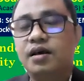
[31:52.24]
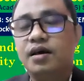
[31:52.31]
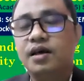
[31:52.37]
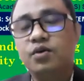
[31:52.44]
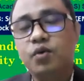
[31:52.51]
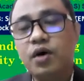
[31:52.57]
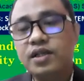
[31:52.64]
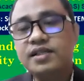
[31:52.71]

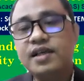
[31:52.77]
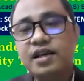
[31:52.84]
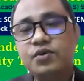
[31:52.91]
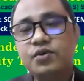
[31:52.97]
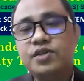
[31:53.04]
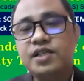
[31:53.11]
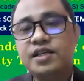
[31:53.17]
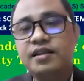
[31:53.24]
in one side
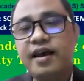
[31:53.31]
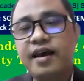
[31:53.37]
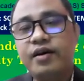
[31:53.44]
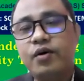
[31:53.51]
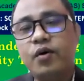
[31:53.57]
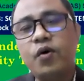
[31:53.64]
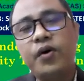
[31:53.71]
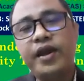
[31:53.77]
you see that
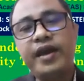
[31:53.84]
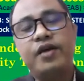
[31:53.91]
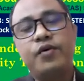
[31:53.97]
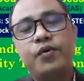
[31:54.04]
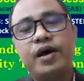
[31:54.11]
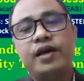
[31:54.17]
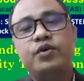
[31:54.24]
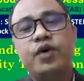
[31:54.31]
okay,
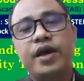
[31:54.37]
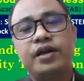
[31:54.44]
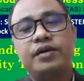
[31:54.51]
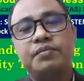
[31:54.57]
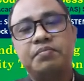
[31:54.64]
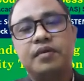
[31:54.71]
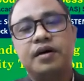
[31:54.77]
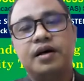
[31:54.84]
we are
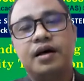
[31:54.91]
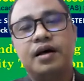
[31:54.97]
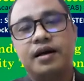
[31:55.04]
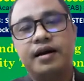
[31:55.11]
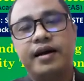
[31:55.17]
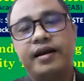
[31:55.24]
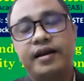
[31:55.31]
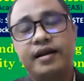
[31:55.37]
doing all
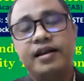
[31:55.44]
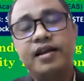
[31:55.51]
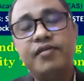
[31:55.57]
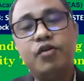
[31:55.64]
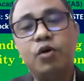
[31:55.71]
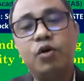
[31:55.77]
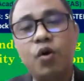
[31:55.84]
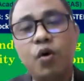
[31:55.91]
right, and if
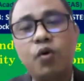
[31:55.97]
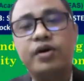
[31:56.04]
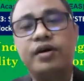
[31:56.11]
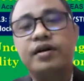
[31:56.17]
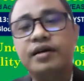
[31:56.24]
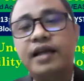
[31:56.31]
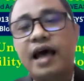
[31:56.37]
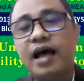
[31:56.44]
you look
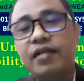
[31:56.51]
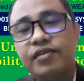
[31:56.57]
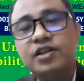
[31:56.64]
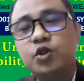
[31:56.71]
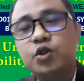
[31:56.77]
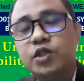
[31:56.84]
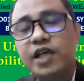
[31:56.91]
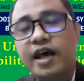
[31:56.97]
delve
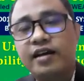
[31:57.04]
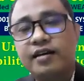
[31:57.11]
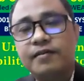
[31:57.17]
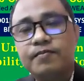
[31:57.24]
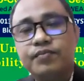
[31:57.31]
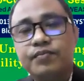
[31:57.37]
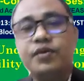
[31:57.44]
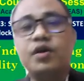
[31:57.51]
into that,
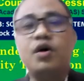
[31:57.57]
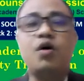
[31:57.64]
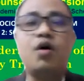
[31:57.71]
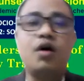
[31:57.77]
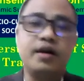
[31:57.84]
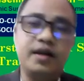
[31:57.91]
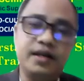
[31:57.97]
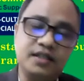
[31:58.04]

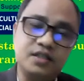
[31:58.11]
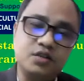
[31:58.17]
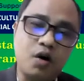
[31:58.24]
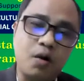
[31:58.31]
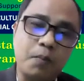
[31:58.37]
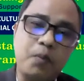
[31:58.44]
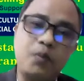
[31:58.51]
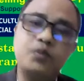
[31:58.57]
it is
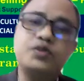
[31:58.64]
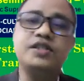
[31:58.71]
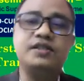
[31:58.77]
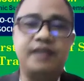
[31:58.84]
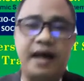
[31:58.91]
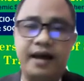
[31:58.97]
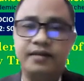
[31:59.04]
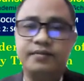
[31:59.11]

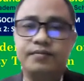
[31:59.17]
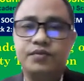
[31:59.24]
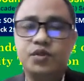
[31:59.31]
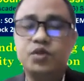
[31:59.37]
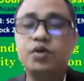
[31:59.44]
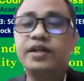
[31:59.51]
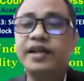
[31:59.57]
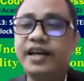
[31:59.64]
opposite that.
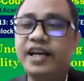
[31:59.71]
So they